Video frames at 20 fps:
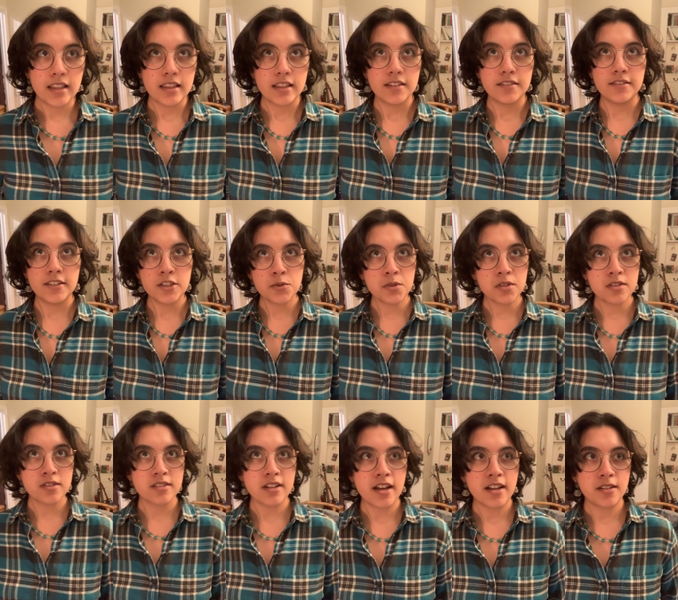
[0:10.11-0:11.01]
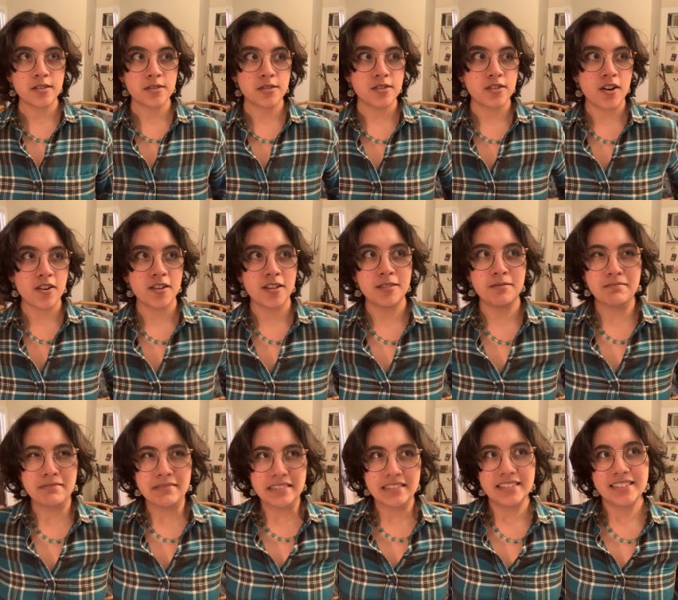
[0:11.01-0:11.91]
The visual style started
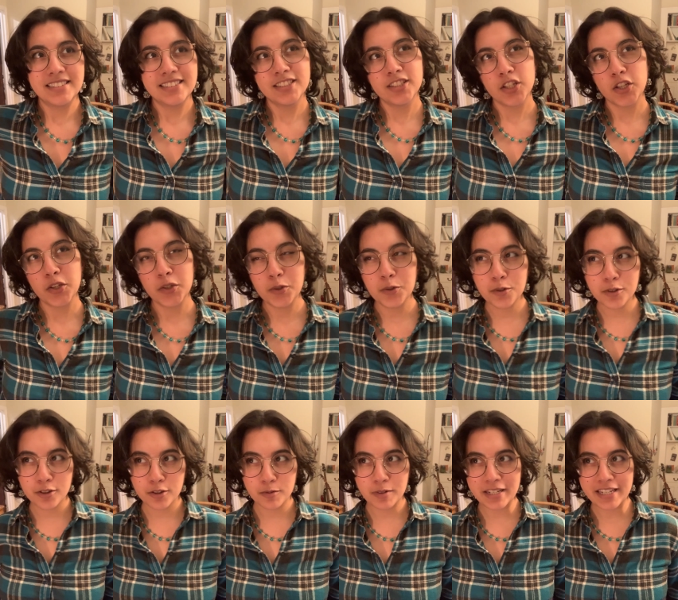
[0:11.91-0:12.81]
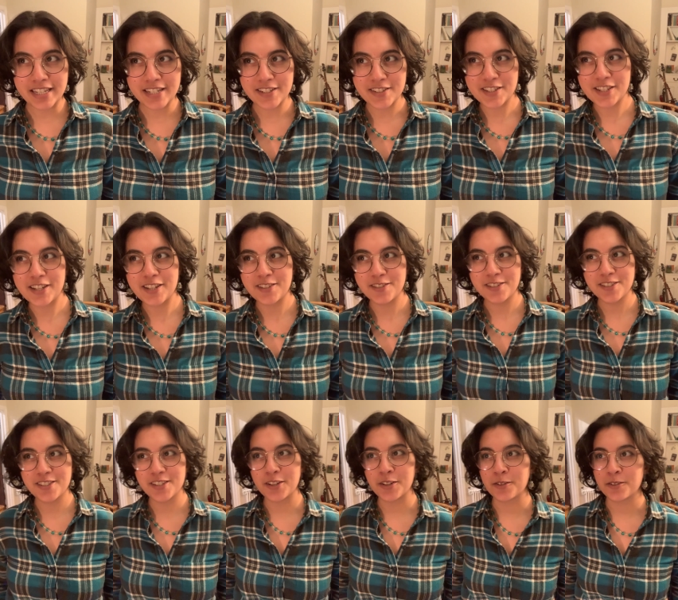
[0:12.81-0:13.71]
2-3 years ago,
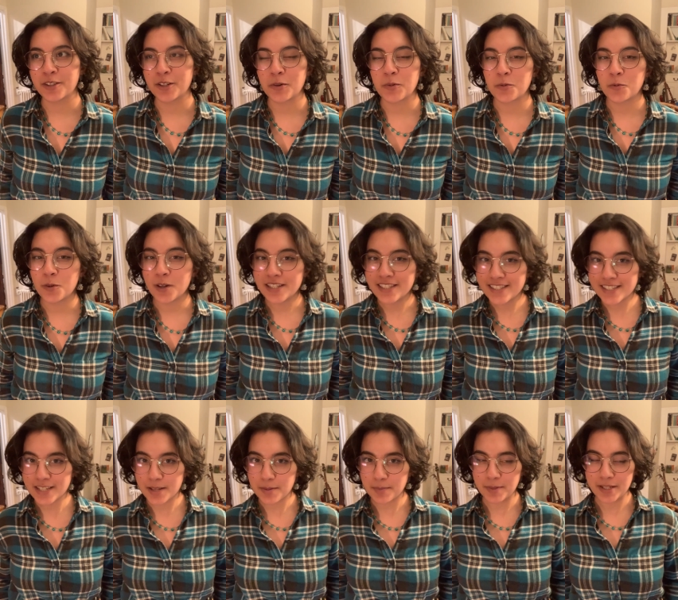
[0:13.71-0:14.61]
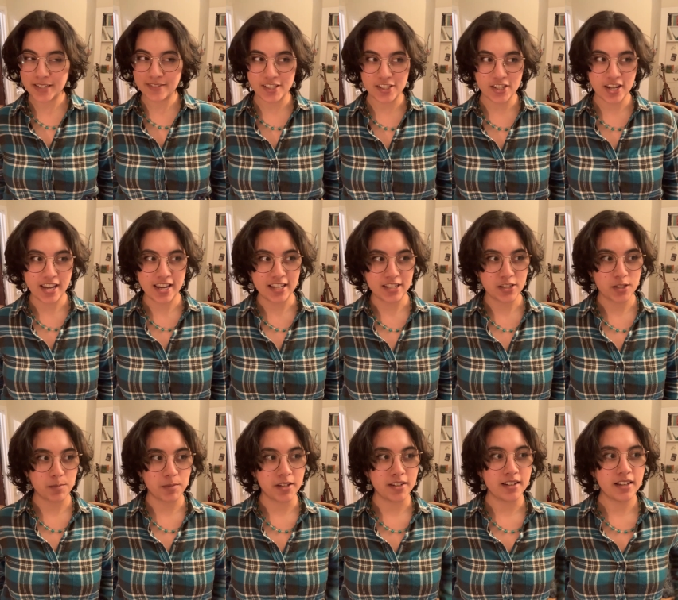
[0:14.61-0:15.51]
so there was a bit of a change,
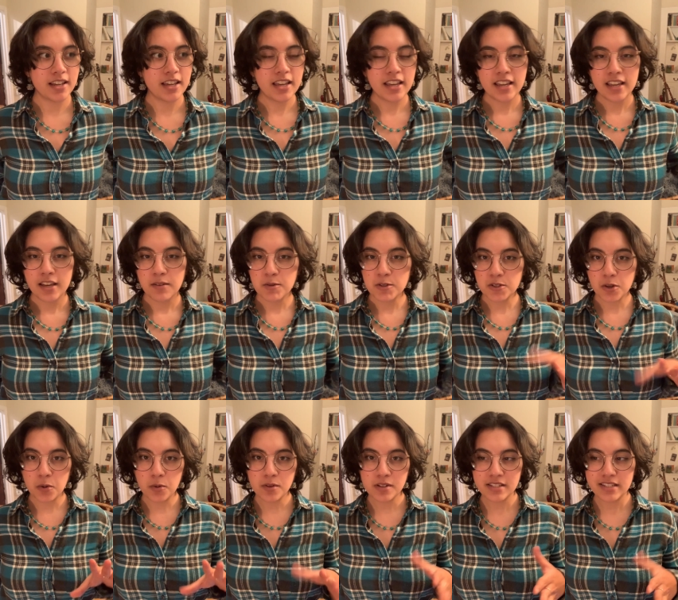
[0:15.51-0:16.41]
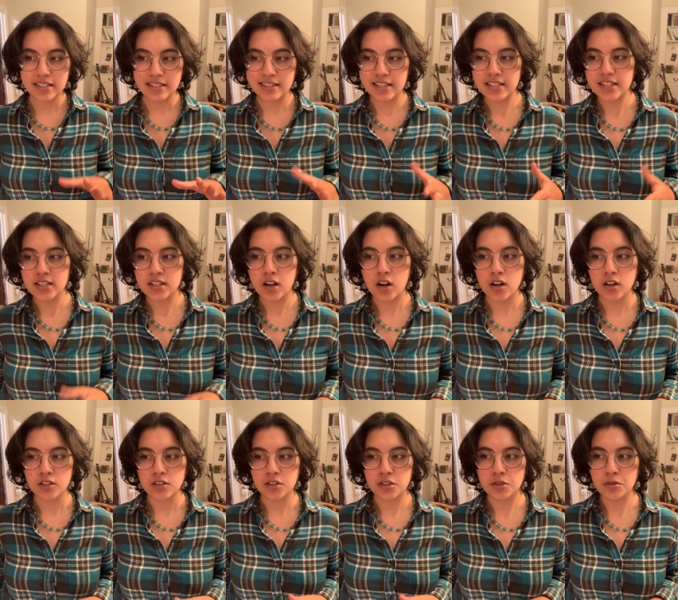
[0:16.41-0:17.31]
but it was always this
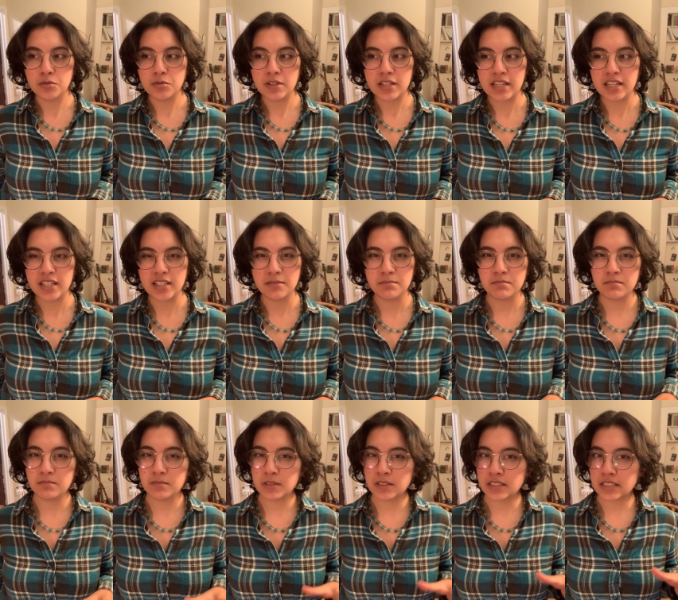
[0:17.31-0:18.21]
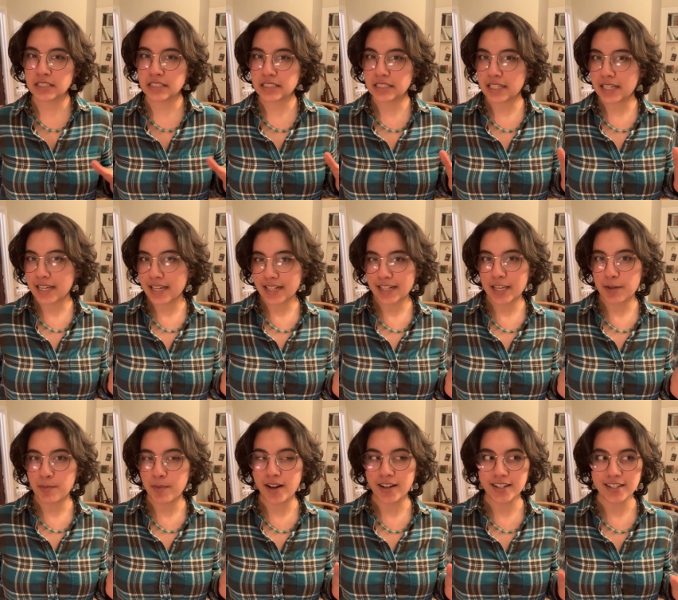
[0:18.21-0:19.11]
cartoony, slightly
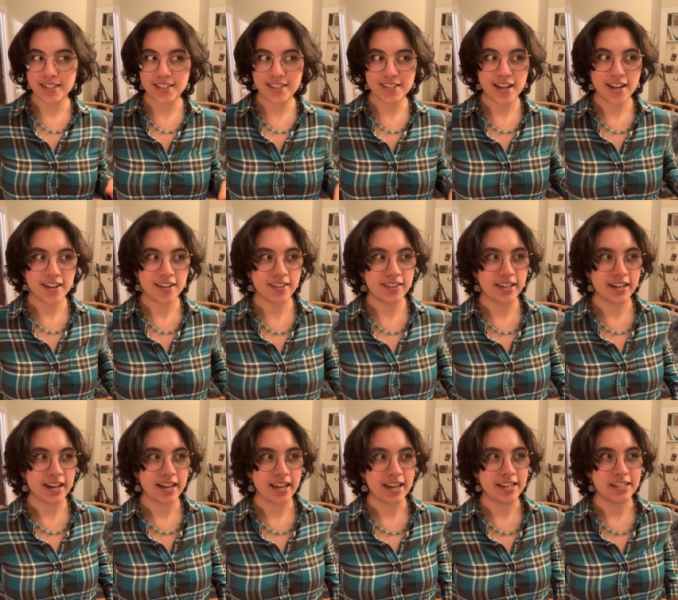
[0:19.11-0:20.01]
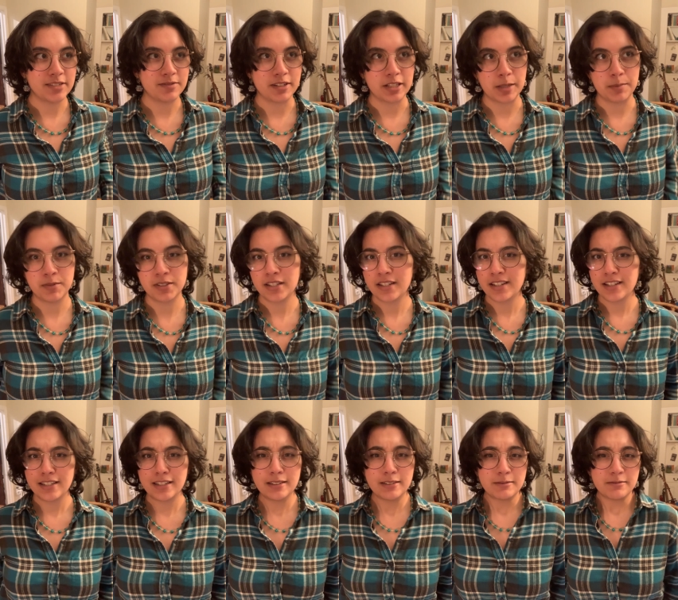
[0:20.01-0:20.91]
manga style that I had developed
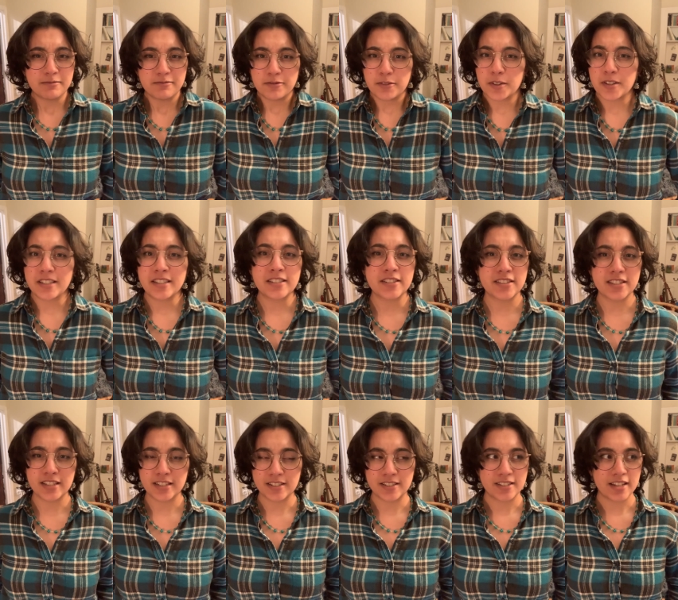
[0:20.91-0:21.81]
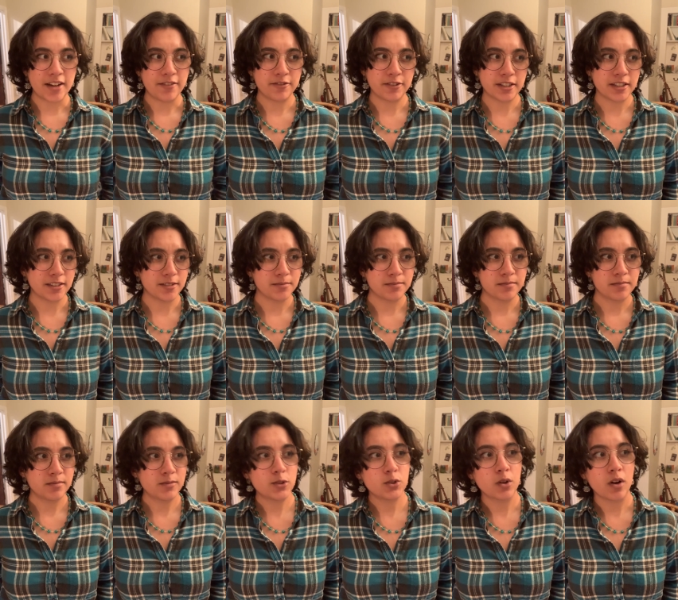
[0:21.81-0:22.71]
for years and years after
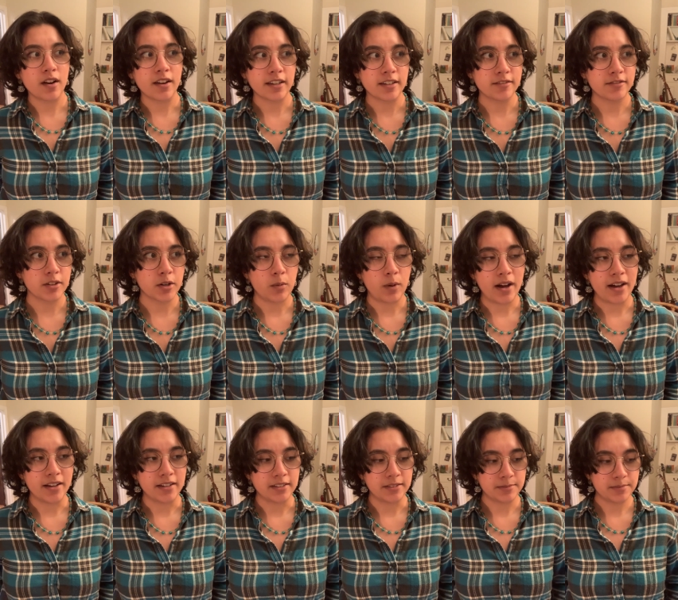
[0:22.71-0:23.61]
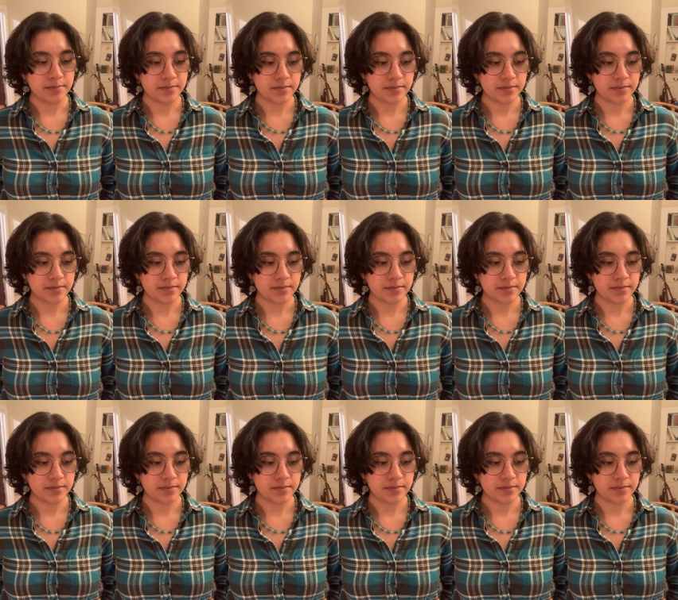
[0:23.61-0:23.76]
drawing for a while.